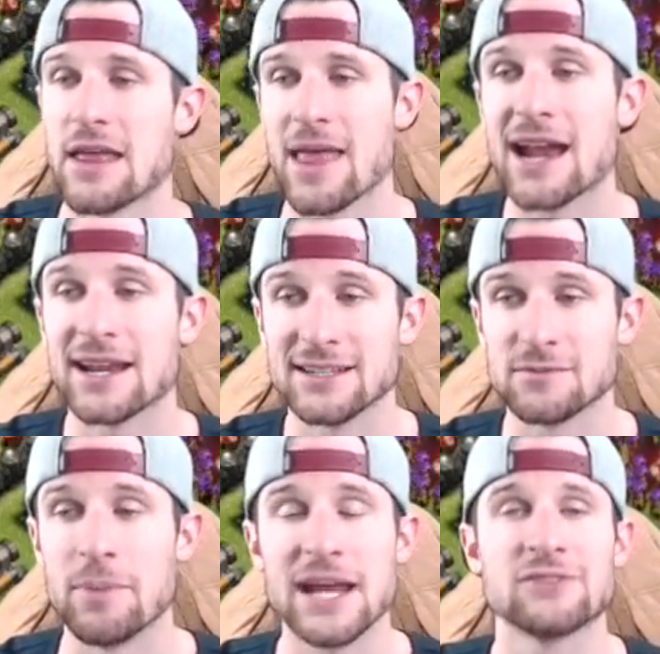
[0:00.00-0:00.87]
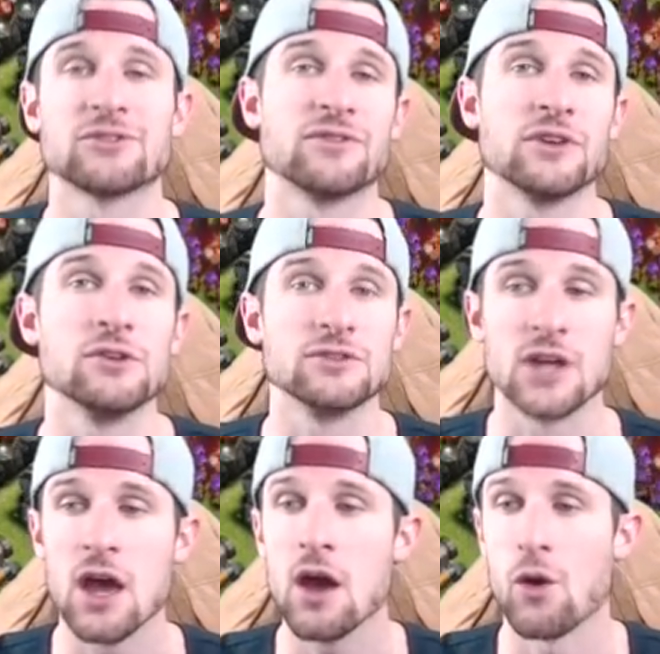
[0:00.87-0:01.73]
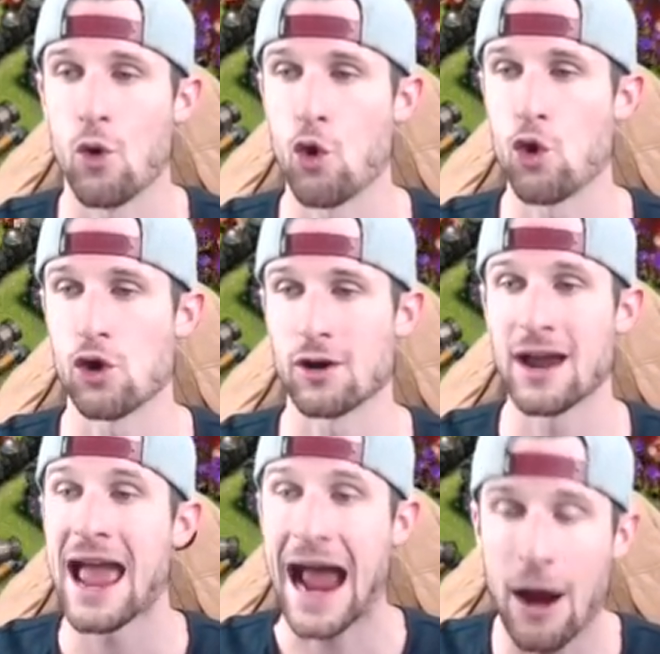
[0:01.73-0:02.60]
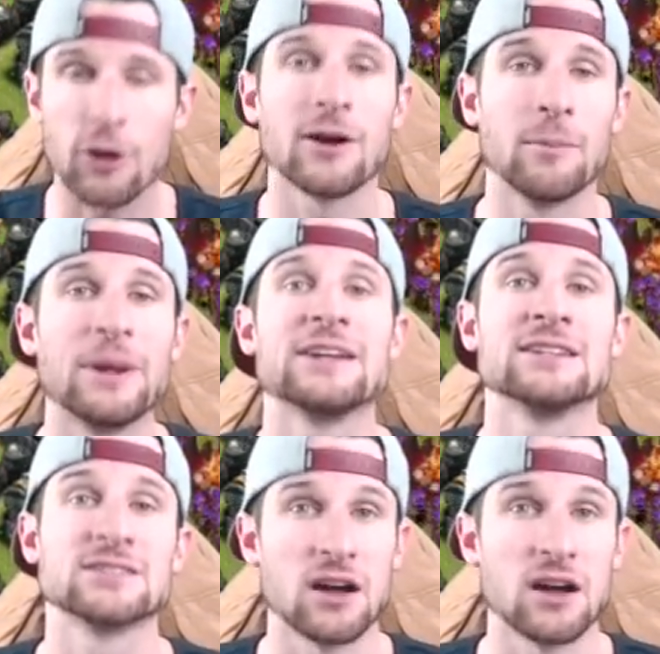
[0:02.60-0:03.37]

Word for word: and that is base reviews or our opinions